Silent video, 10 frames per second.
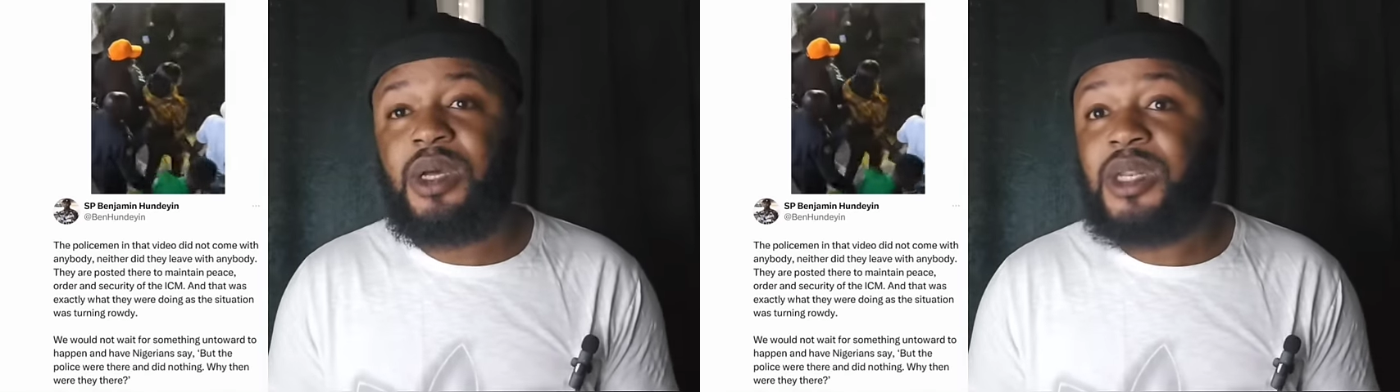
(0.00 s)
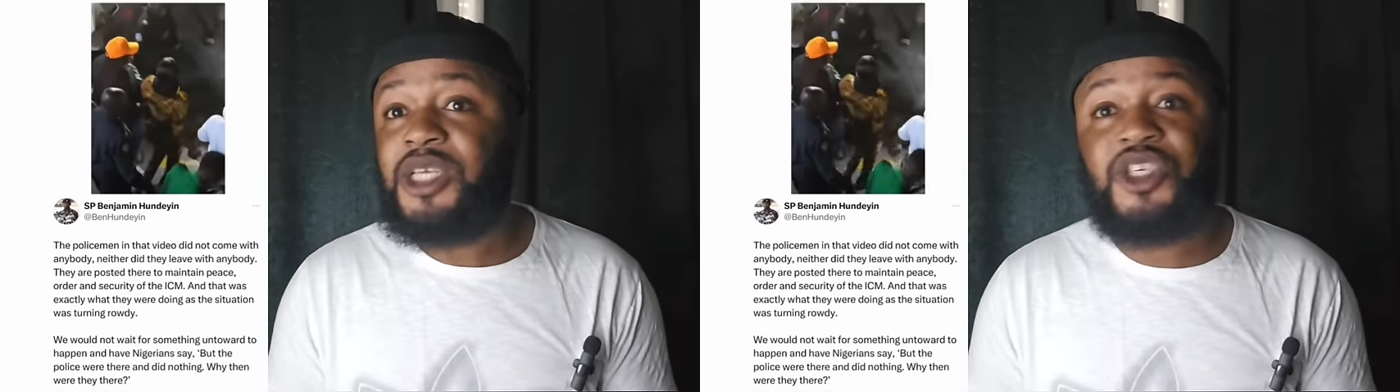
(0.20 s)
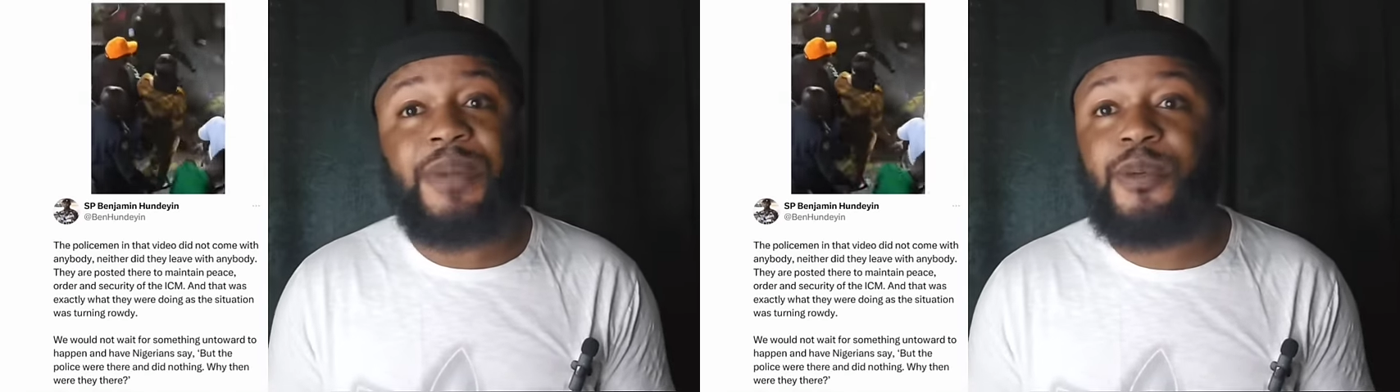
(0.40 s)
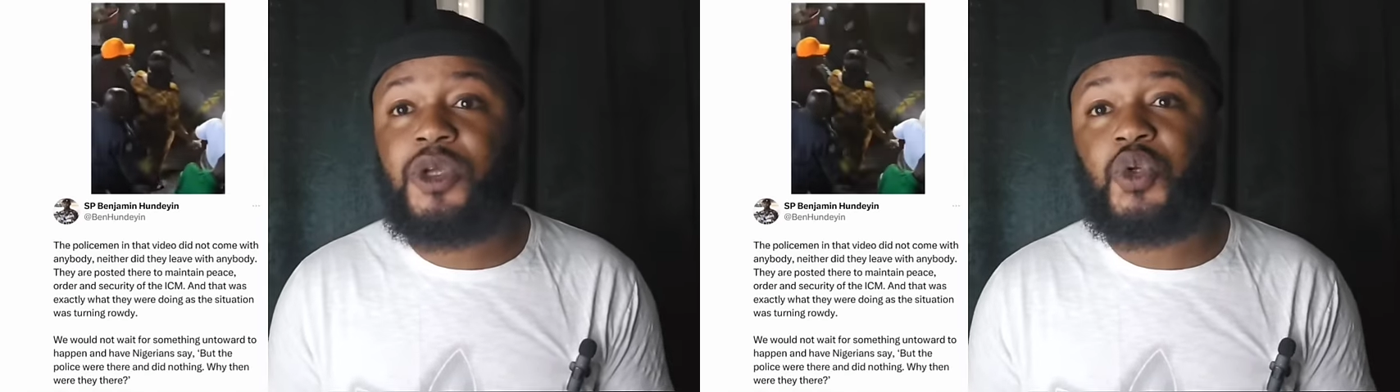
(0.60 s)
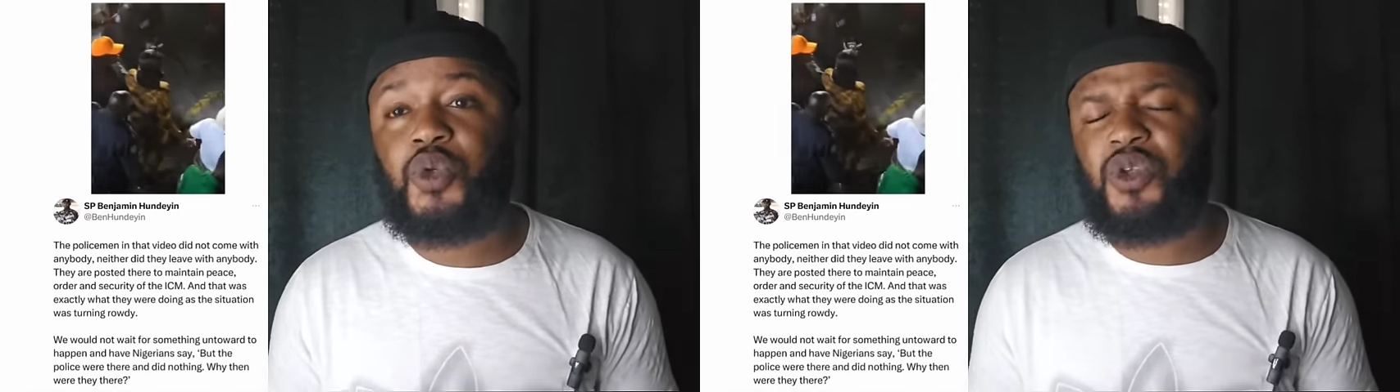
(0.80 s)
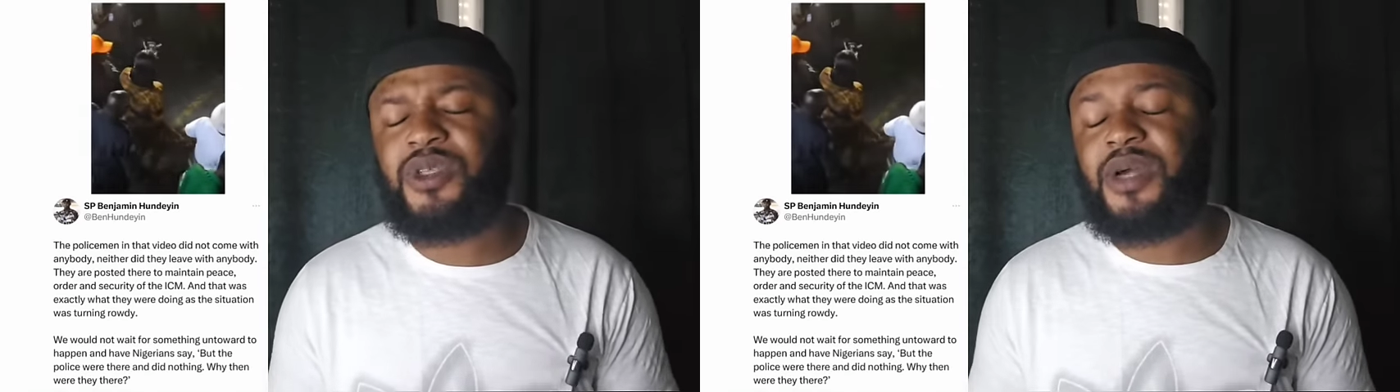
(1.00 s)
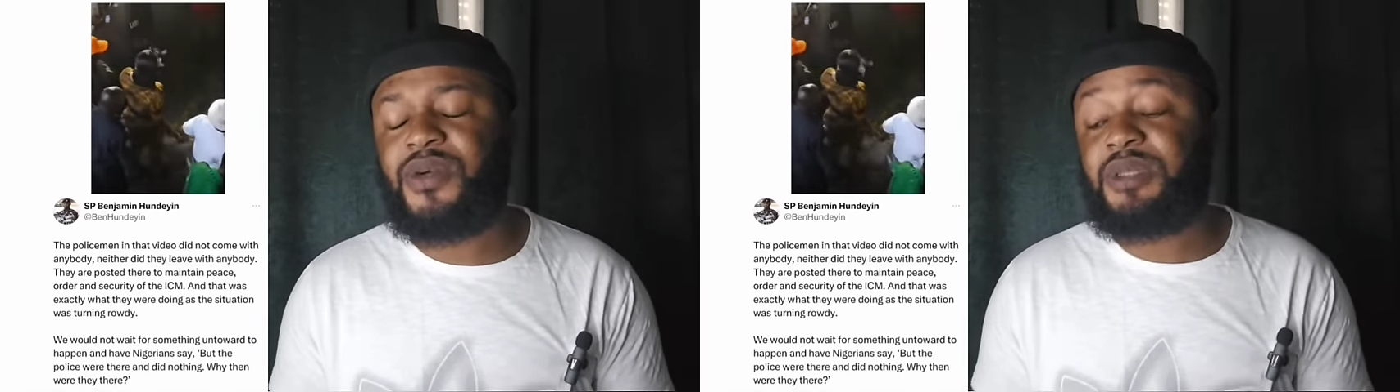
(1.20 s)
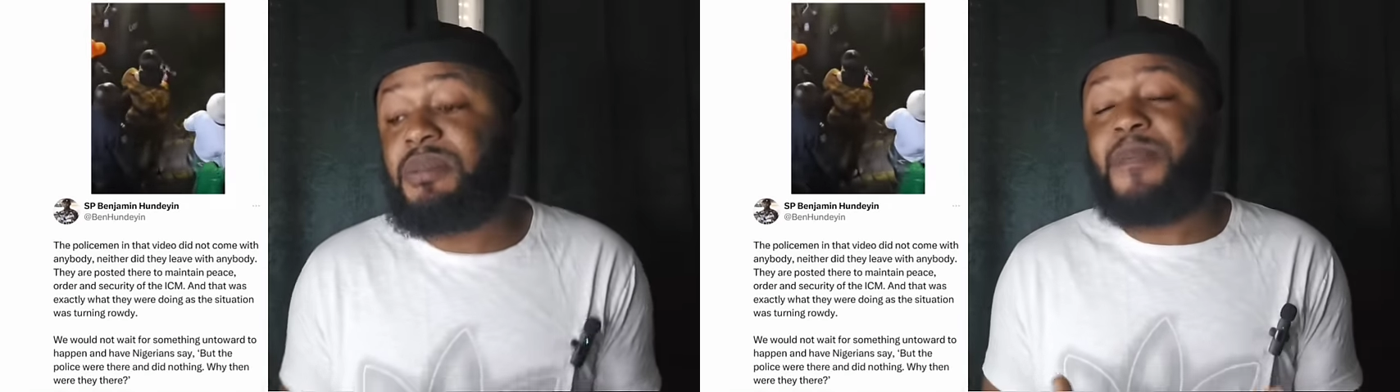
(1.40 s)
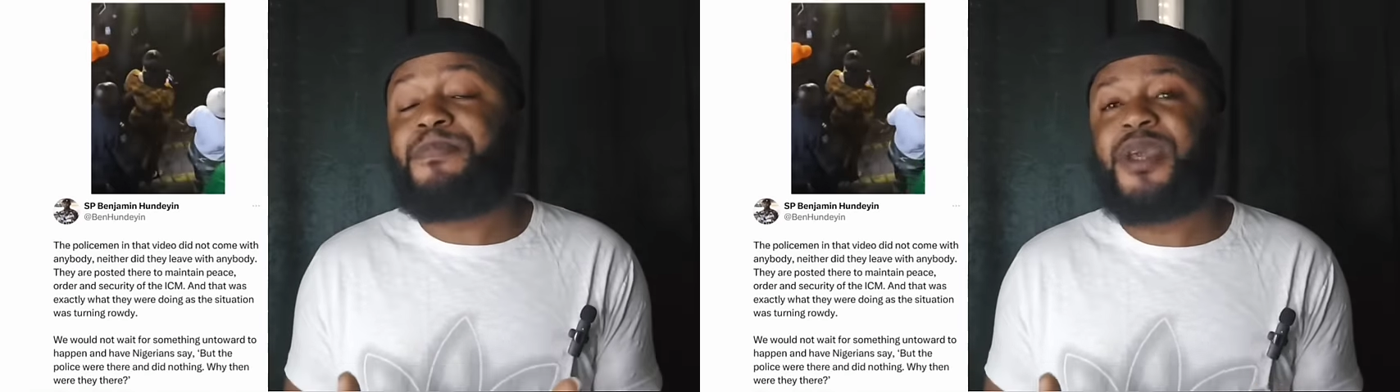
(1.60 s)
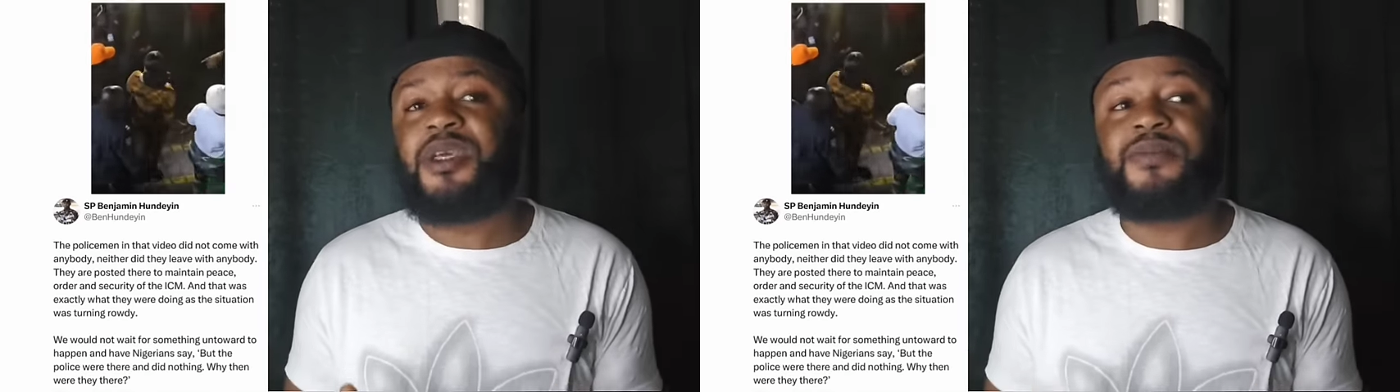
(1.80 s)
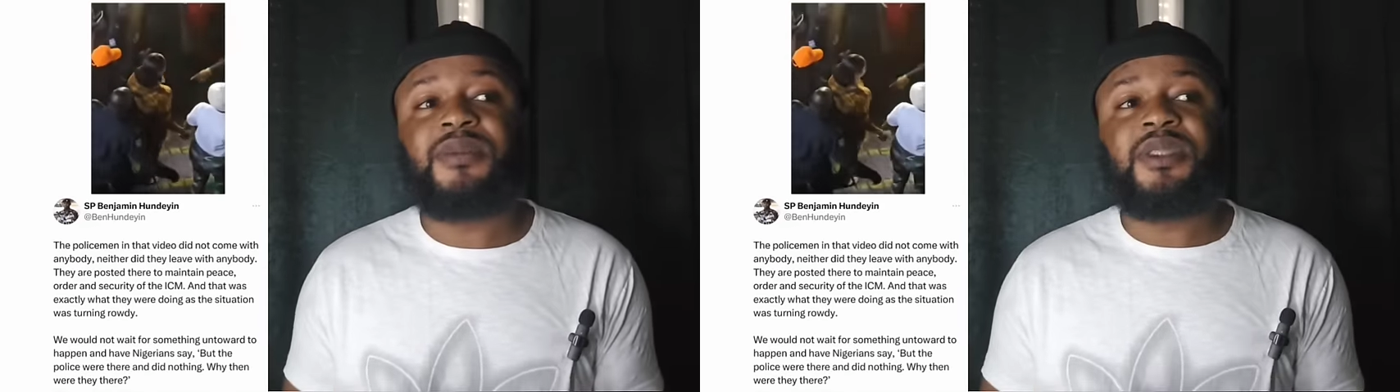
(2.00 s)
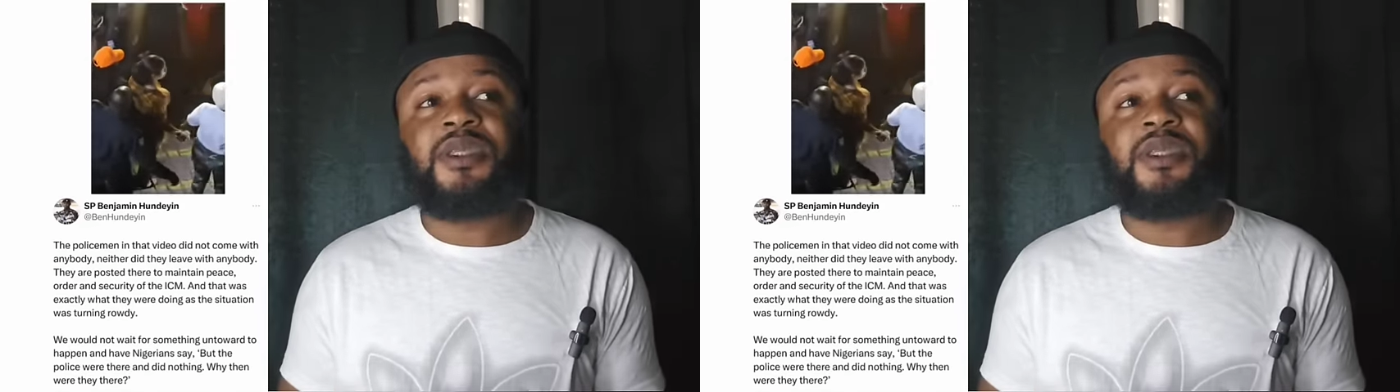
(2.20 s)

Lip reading: Nigeria police could not arrest. Maybe